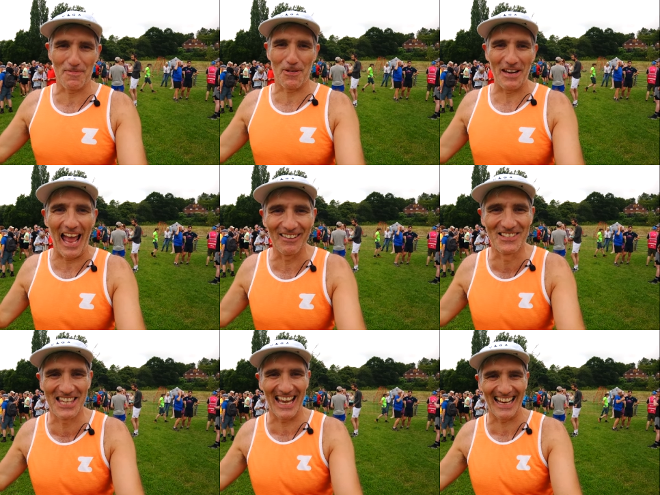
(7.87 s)

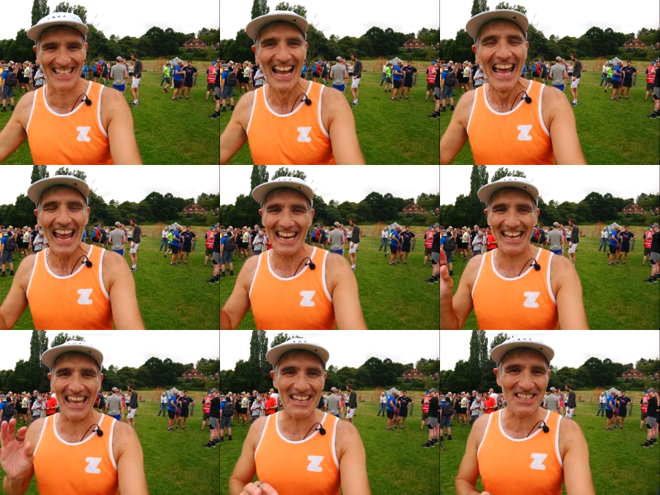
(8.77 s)
pronounce this in
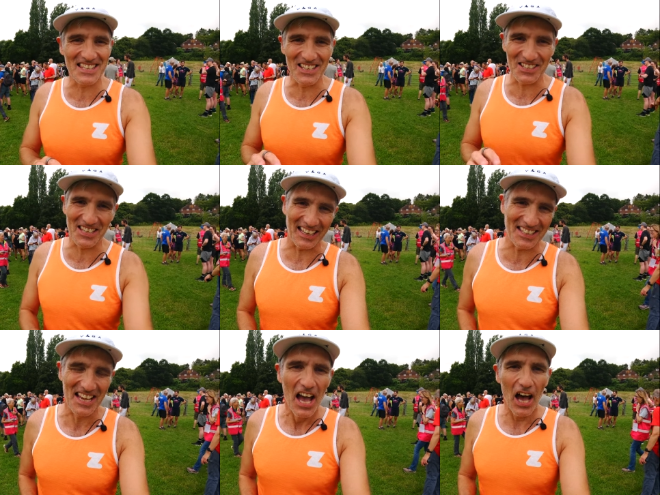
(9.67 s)
East
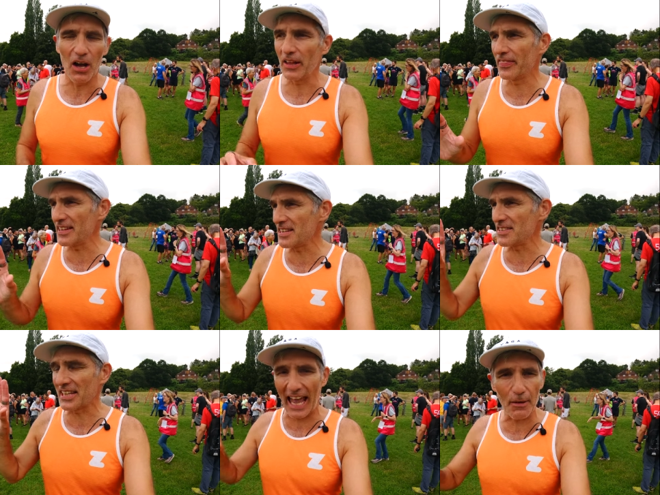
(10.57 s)
Sussex. Uh, this is
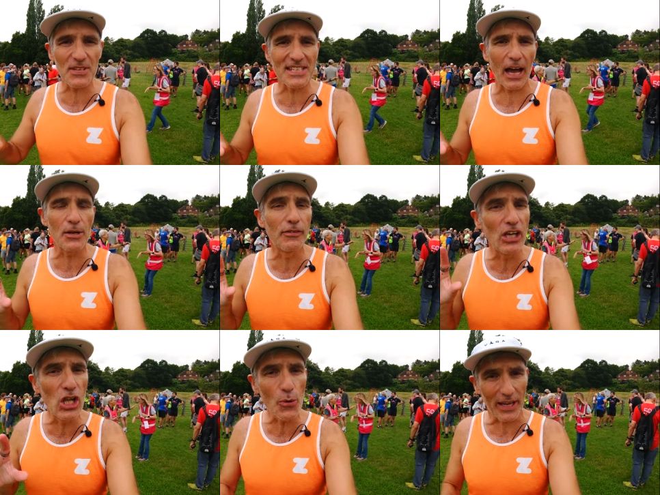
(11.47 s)
the county town of
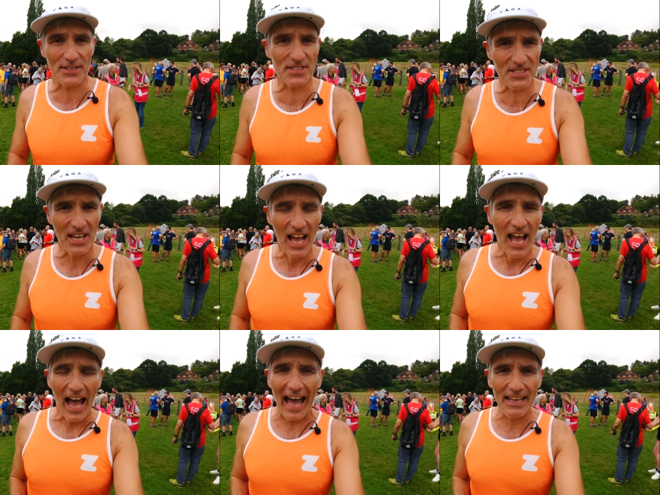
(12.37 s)
Lewes,
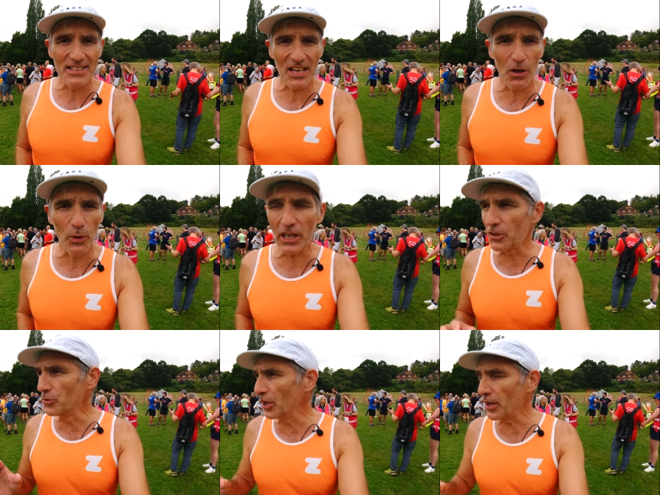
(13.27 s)
and uh, we're going
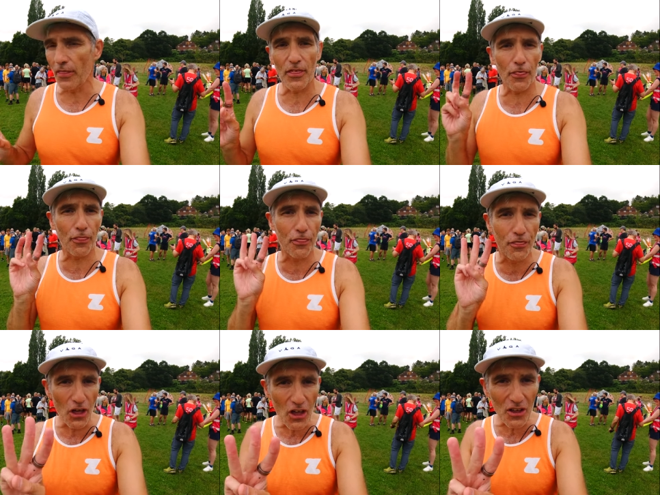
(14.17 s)
to run the
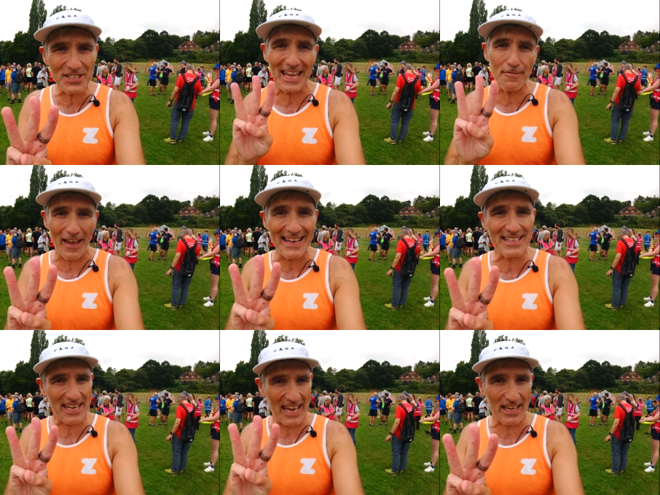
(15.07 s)
third
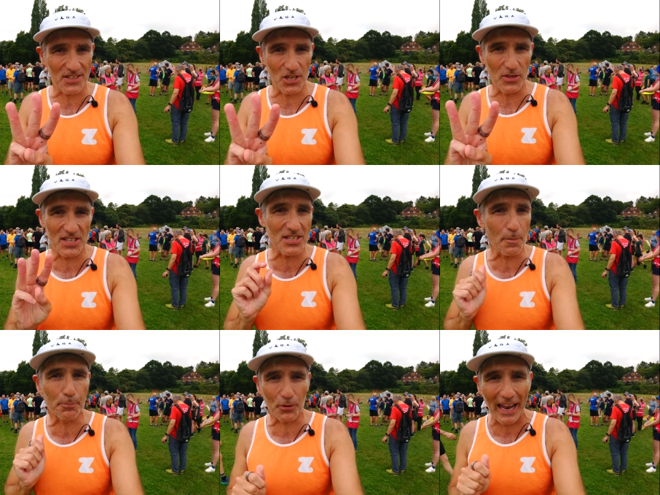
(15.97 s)
event here. So, this is a
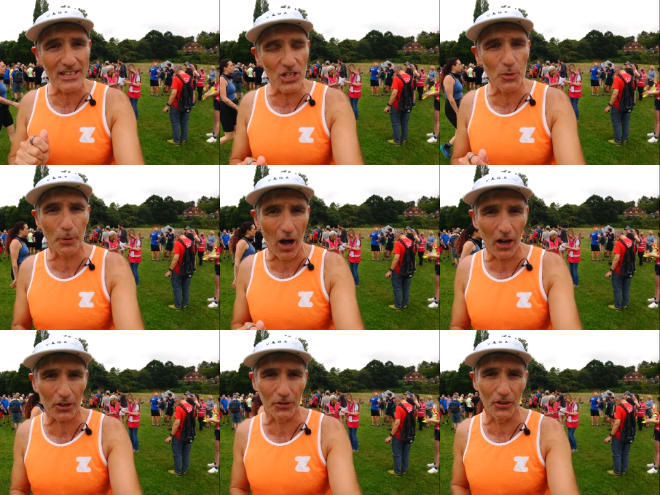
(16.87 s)
brand new
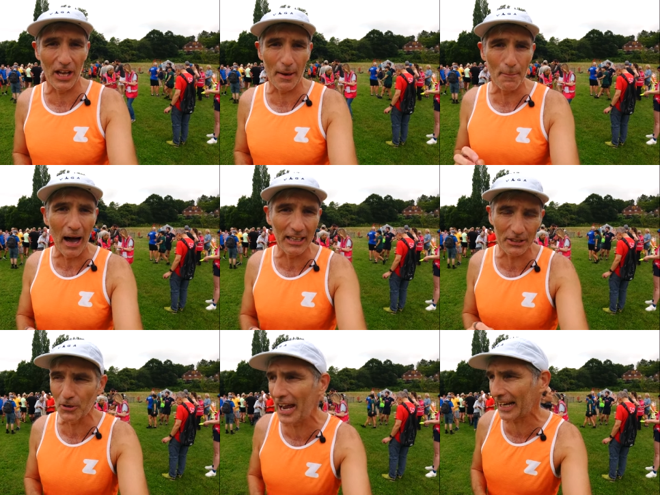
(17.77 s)
park run at
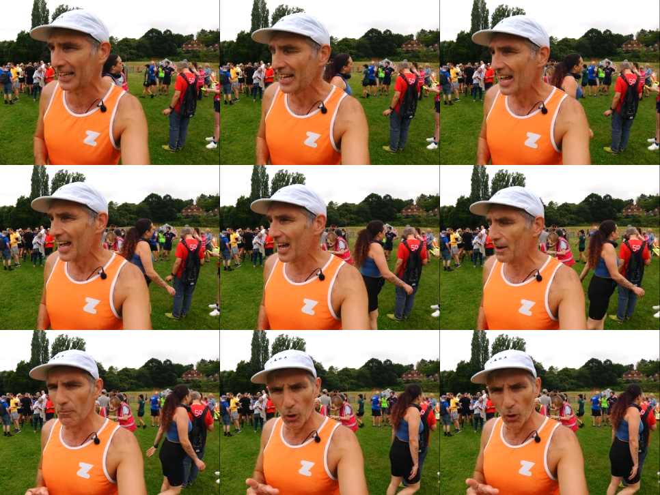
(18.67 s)
Malling Rec, uh,